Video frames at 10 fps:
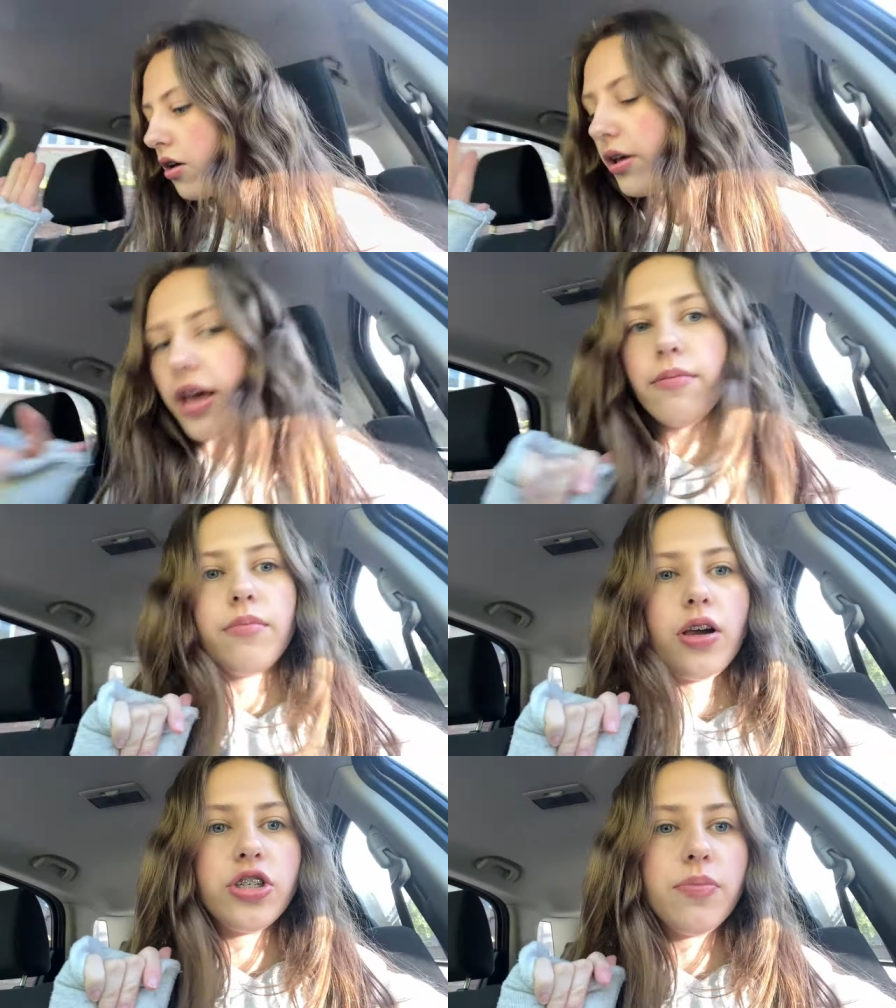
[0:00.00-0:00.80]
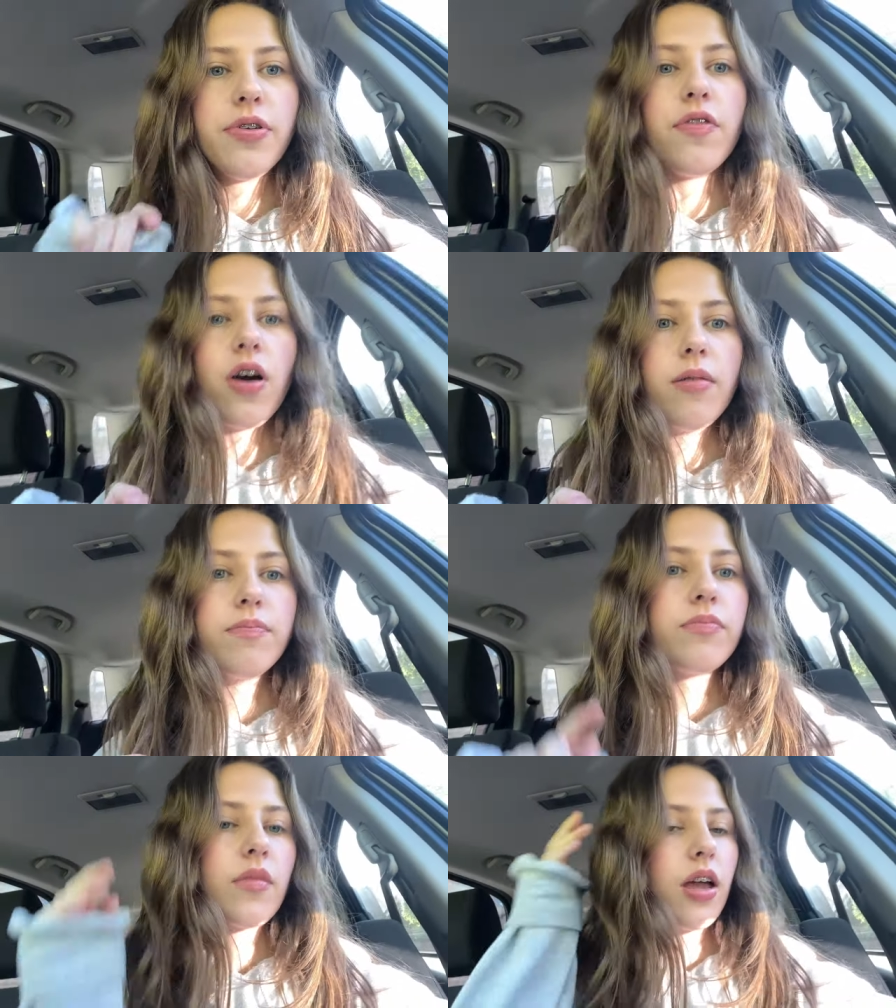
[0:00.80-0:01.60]
Okay, I should be fine.
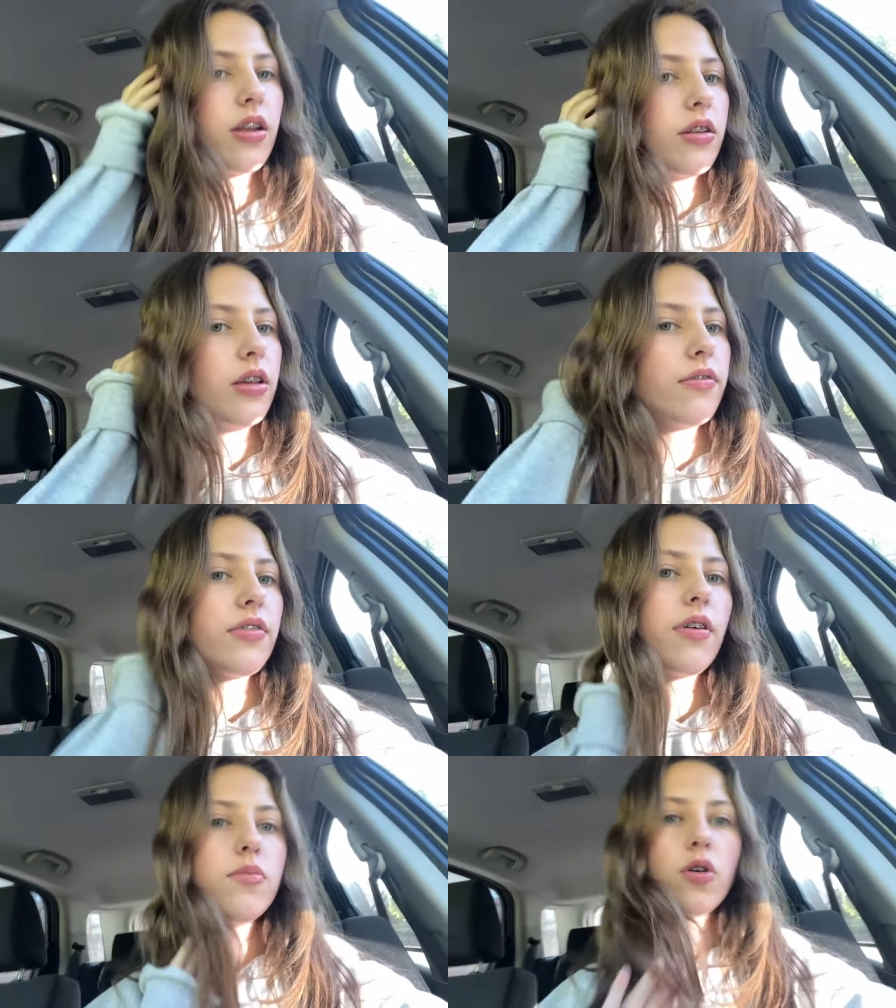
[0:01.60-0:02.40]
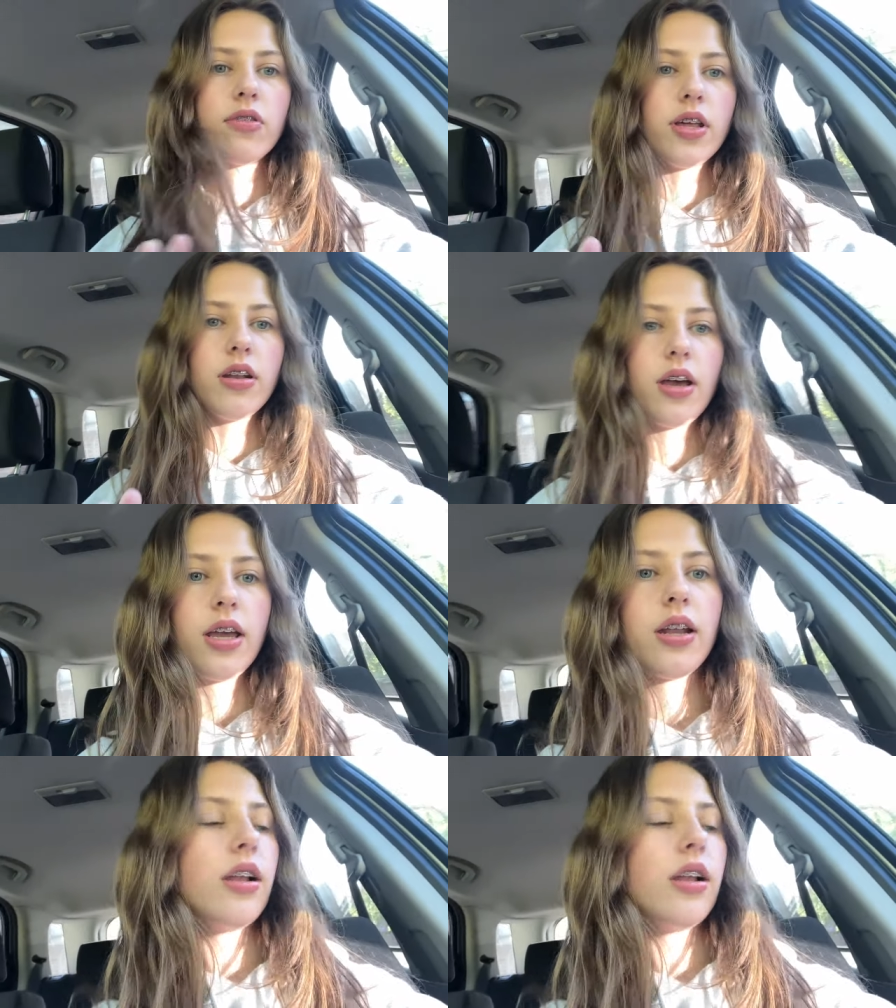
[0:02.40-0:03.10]
And even if I'm not, then I can at